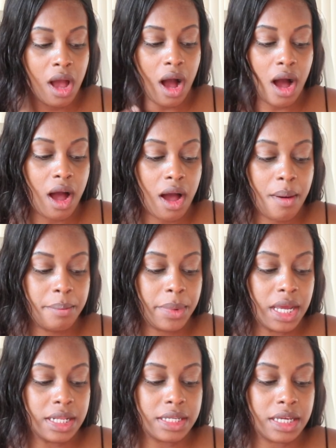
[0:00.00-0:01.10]

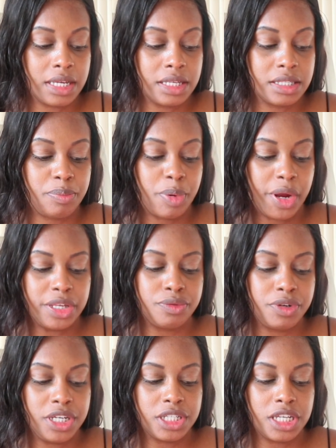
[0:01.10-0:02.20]
The price
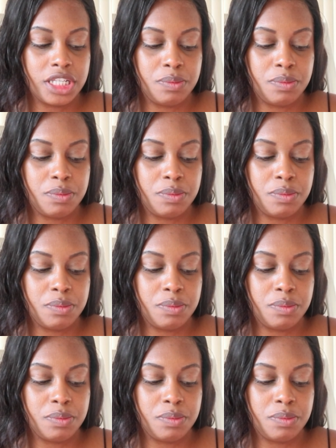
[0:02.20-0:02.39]
range is